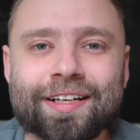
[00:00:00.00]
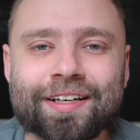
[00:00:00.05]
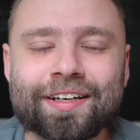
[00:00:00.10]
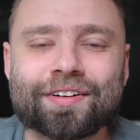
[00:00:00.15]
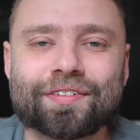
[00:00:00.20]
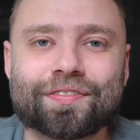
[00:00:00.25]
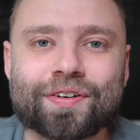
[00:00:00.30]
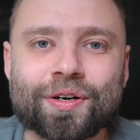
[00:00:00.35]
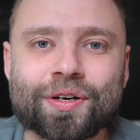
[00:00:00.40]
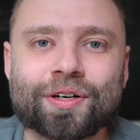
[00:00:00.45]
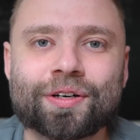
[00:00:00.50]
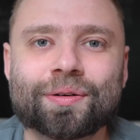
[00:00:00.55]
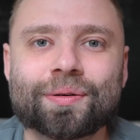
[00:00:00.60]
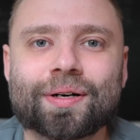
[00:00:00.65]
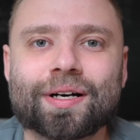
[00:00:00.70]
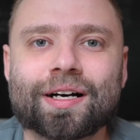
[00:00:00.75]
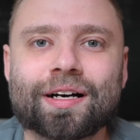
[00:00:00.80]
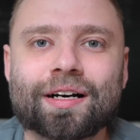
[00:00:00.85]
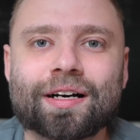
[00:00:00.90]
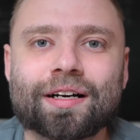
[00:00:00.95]

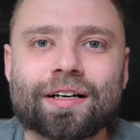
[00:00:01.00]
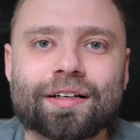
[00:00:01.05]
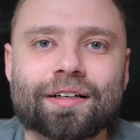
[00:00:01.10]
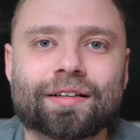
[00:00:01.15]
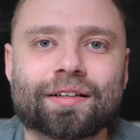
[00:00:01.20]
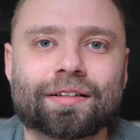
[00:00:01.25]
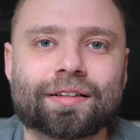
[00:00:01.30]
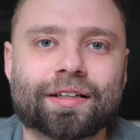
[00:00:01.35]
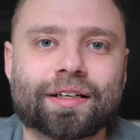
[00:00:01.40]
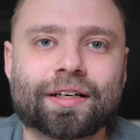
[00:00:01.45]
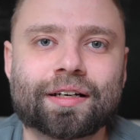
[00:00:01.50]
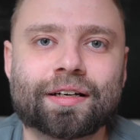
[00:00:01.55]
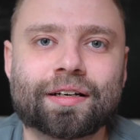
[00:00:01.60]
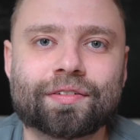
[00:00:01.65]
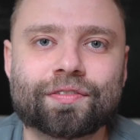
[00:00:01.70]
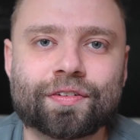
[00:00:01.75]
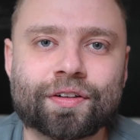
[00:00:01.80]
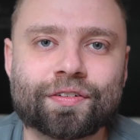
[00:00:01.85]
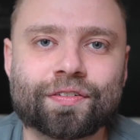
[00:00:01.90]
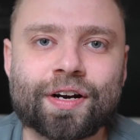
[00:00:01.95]
photo on like
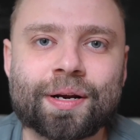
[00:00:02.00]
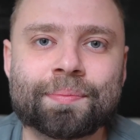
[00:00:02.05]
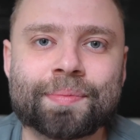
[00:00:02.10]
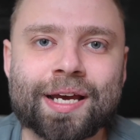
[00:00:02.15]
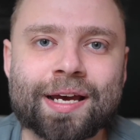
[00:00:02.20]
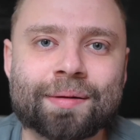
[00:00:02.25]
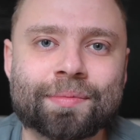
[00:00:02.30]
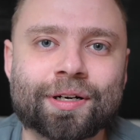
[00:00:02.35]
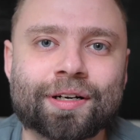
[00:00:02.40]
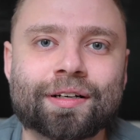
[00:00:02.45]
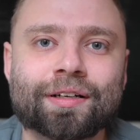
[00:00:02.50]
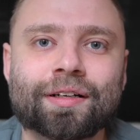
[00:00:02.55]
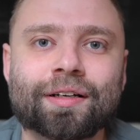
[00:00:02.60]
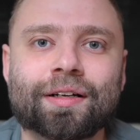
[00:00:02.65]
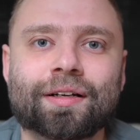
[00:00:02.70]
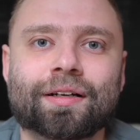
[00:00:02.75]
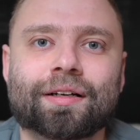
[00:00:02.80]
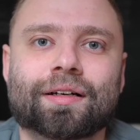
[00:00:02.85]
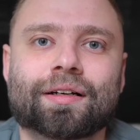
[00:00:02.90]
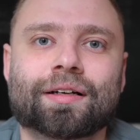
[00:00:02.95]
a full frame camera
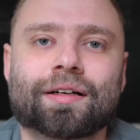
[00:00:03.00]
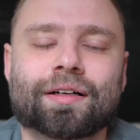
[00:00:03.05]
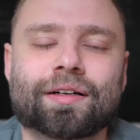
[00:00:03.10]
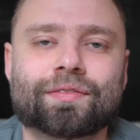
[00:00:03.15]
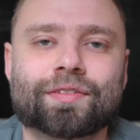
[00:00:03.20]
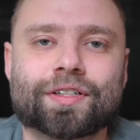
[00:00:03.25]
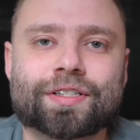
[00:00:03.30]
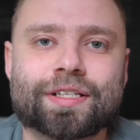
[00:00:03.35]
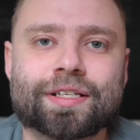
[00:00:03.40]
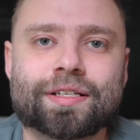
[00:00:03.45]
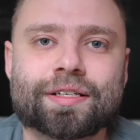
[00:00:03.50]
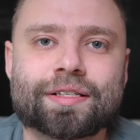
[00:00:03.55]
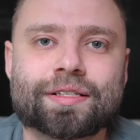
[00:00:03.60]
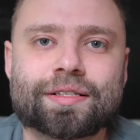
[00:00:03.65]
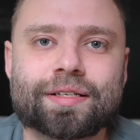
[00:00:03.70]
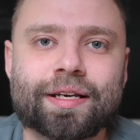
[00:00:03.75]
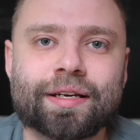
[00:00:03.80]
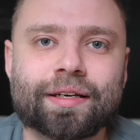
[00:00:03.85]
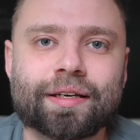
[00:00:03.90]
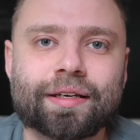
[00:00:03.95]

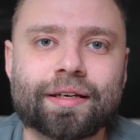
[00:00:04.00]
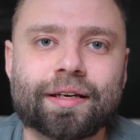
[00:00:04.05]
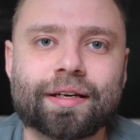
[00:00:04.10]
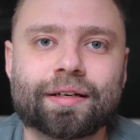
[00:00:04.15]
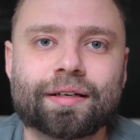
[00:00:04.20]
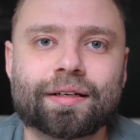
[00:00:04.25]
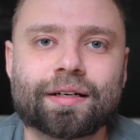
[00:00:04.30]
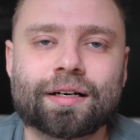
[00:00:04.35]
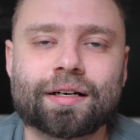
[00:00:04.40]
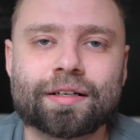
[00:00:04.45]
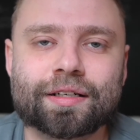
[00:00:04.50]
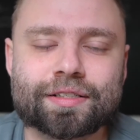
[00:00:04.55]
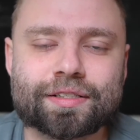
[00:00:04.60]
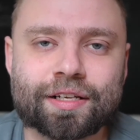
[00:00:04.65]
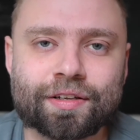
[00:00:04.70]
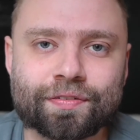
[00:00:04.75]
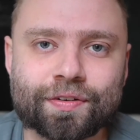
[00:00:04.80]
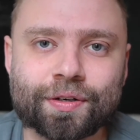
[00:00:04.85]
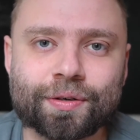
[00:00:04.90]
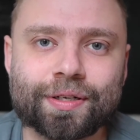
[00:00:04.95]
versus taking it on a
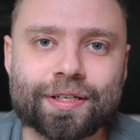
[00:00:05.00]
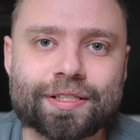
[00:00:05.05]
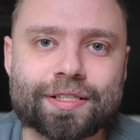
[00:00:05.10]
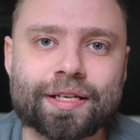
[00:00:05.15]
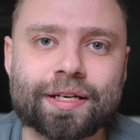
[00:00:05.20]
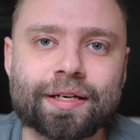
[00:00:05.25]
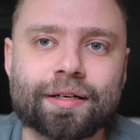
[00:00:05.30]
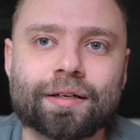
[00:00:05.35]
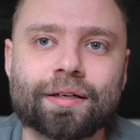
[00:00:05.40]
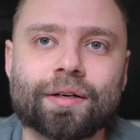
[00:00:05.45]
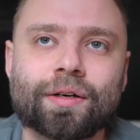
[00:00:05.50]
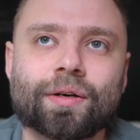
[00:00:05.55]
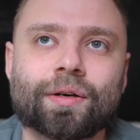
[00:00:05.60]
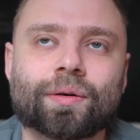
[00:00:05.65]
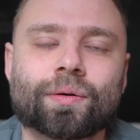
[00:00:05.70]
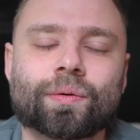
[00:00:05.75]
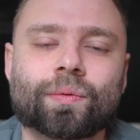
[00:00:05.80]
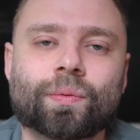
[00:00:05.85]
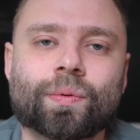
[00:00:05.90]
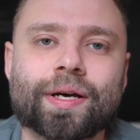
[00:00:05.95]
cell phone is that
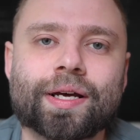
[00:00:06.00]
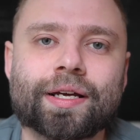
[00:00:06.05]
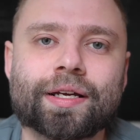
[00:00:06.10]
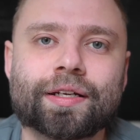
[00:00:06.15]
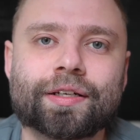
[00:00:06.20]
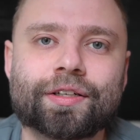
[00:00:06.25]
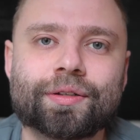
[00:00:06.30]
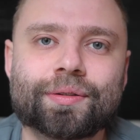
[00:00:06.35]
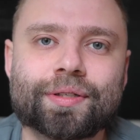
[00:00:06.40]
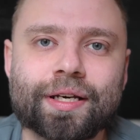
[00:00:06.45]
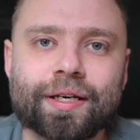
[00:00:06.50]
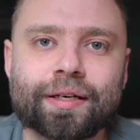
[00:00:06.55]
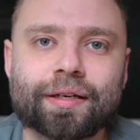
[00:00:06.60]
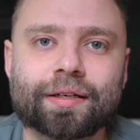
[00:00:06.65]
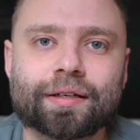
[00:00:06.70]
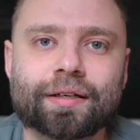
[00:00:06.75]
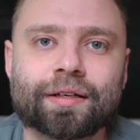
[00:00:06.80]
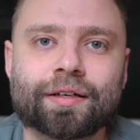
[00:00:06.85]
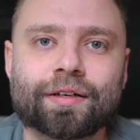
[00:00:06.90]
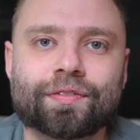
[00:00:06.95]
when you
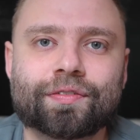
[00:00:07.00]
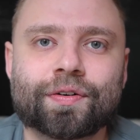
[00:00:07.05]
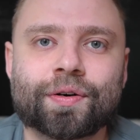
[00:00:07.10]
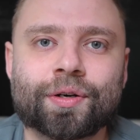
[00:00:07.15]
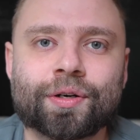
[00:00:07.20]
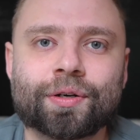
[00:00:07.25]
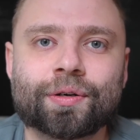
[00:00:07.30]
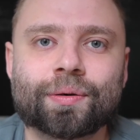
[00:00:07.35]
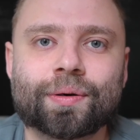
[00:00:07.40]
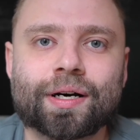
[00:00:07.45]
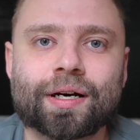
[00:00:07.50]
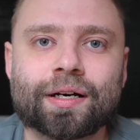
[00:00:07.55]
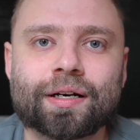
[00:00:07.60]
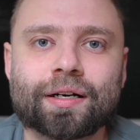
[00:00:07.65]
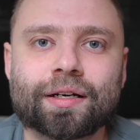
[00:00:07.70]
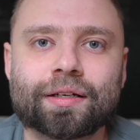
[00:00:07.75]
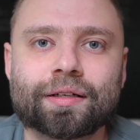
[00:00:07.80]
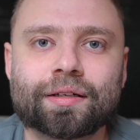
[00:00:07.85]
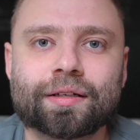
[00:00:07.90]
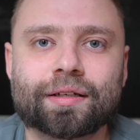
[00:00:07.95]
take a photo
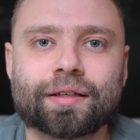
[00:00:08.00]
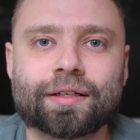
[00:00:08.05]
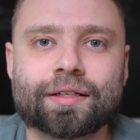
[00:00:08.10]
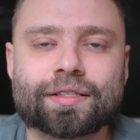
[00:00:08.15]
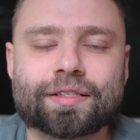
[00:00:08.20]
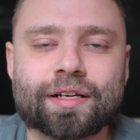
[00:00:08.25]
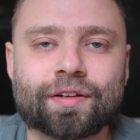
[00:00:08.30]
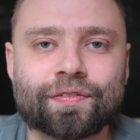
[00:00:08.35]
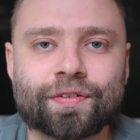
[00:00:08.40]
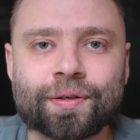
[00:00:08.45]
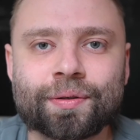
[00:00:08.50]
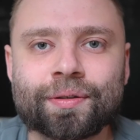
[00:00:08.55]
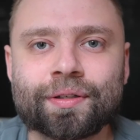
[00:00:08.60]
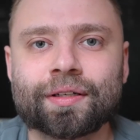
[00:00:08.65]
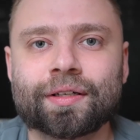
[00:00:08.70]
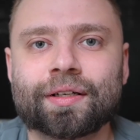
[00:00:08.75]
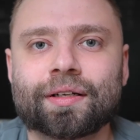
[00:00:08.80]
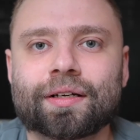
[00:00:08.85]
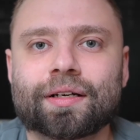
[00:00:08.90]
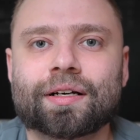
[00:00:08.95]
on a cell
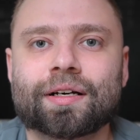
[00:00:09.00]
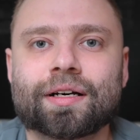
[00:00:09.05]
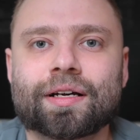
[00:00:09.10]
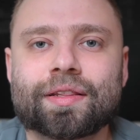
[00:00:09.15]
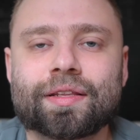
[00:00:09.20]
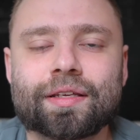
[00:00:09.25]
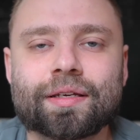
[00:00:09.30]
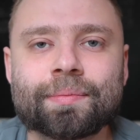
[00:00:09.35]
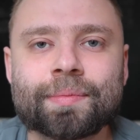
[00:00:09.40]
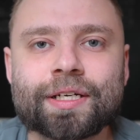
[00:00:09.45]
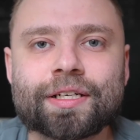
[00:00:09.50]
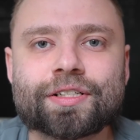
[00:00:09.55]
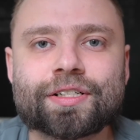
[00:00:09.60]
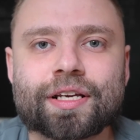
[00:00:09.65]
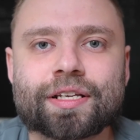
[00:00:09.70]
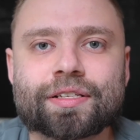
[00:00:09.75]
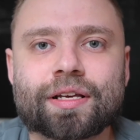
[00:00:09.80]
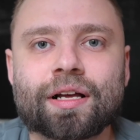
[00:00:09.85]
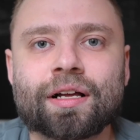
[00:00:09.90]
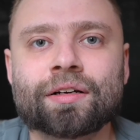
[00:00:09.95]
phone, the image
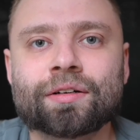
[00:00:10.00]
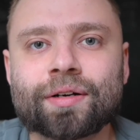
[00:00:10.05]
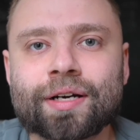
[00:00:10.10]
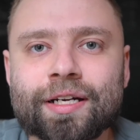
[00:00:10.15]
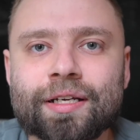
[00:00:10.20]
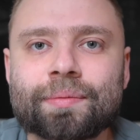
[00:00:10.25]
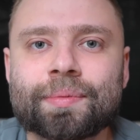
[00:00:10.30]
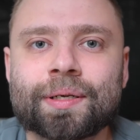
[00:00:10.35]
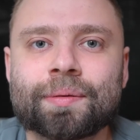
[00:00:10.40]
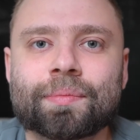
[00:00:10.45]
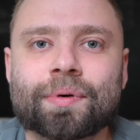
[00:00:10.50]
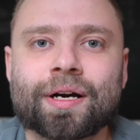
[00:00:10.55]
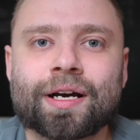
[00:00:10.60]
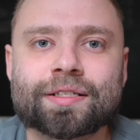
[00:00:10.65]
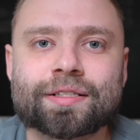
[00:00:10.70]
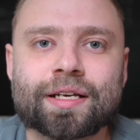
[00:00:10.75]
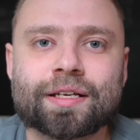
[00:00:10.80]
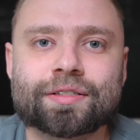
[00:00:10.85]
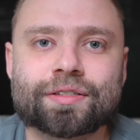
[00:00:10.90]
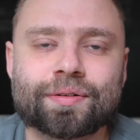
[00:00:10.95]
has already been
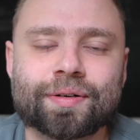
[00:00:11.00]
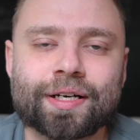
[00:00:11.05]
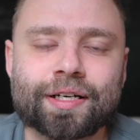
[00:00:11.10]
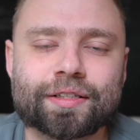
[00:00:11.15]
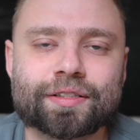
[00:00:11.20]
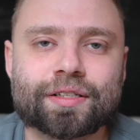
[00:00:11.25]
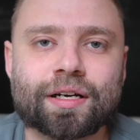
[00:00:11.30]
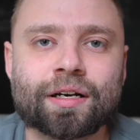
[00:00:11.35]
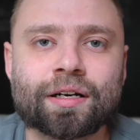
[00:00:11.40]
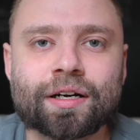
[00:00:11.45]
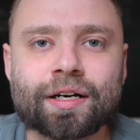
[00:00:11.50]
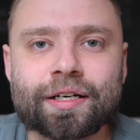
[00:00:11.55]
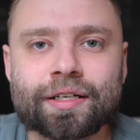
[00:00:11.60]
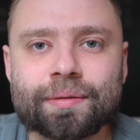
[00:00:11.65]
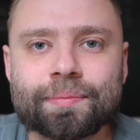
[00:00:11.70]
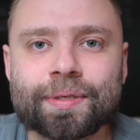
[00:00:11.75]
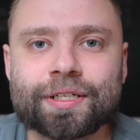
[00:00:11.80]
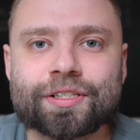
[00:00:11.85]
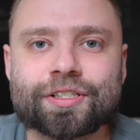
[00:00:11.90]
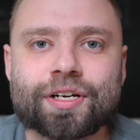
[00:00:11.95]
processed, right? It's
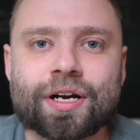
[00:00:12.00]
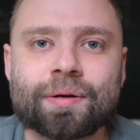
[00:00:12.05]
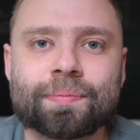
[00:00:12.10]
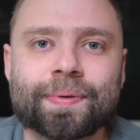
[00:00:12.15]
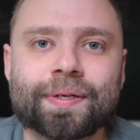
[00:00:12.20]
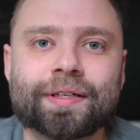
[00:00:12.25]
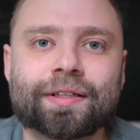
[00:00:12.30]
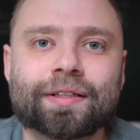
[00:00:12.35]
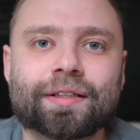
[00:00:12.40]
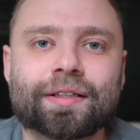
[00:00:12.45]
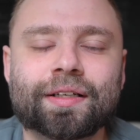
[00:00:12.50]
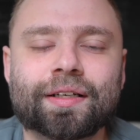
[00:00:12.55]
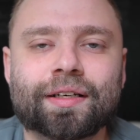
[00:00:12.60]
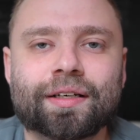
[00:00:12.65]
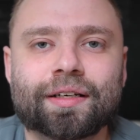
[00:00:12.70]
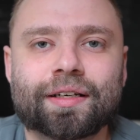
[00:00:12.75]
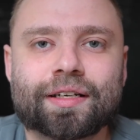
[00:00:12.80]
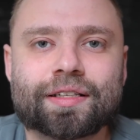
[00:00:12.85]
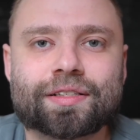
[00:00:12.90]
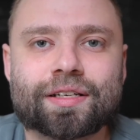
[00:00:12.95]
already been sharpened,
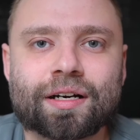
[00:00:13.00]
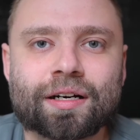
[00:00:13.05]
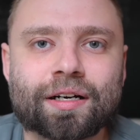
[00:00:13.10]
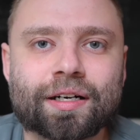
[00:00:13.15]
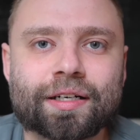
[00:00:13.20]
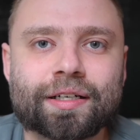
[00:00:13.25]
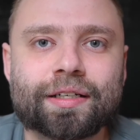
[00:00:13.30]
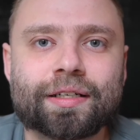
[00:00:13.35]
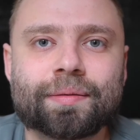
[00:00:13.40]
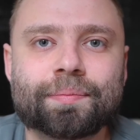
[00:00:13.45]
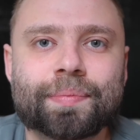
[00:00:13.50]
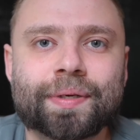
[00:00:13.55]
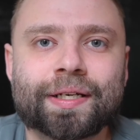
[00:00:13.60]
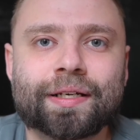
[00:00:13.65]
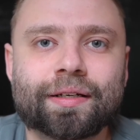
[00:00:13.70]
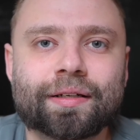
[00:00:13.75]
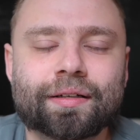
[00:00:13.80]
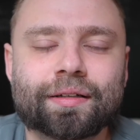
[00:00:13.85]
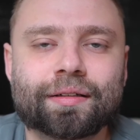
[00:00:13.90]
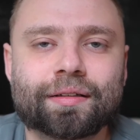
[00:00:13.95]
it's already
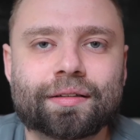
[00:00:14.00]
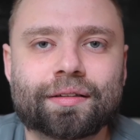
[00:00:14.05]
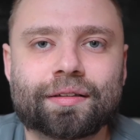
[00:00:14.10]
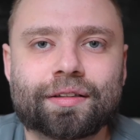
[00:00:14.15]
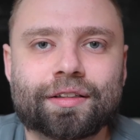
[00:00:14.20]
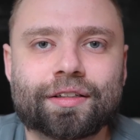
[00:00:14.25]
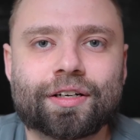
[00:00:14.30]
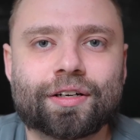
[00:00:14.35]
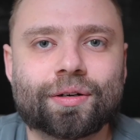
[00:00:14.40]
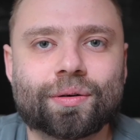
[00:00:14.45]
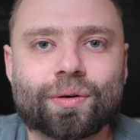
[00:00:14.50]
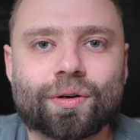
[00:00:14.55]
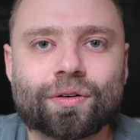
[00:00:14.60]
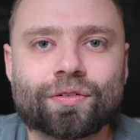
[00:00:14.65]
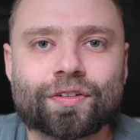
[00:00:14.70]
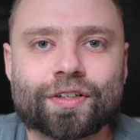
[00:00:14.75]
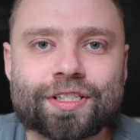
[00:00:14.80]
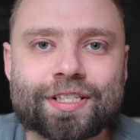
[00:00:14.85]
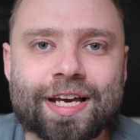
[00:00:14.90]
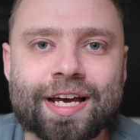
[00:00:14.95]
been, you know,
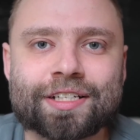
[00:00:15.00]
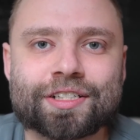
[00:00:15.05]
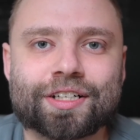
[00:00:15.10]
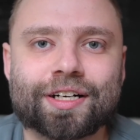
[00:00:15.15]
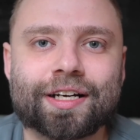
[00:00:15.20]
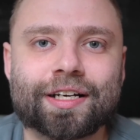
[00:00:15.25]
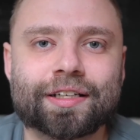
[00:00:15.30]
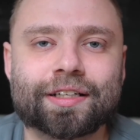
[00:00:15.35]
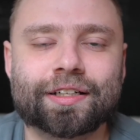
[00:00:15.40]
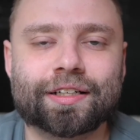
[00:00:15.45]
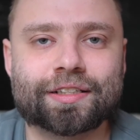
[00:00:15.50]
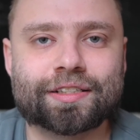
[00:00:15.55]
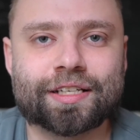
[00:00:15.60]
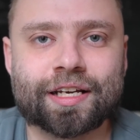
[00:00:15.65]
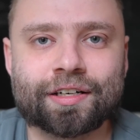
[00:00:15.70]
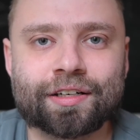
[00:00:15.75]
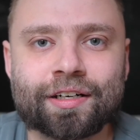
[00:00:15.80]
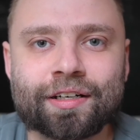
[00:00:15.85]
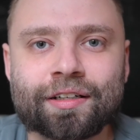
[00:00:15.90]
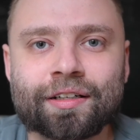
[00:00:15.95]
oversaturated,
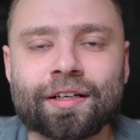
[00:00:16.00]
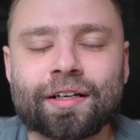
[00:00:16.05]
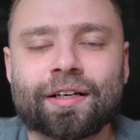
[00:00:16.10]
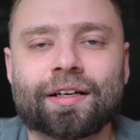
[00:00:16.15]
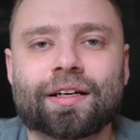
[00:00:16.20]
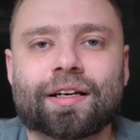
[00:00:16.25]
etc.